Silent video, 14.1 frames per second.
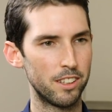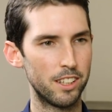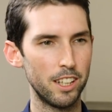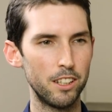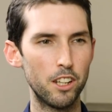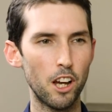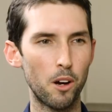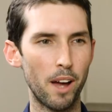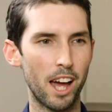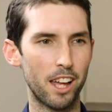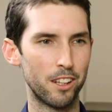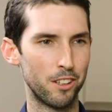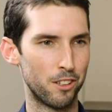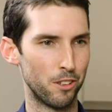did go
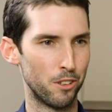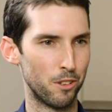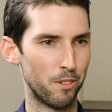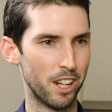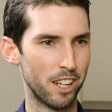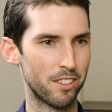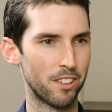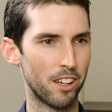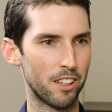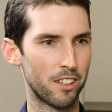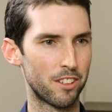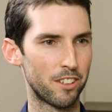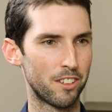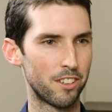out and do the
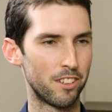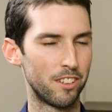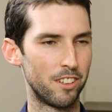research?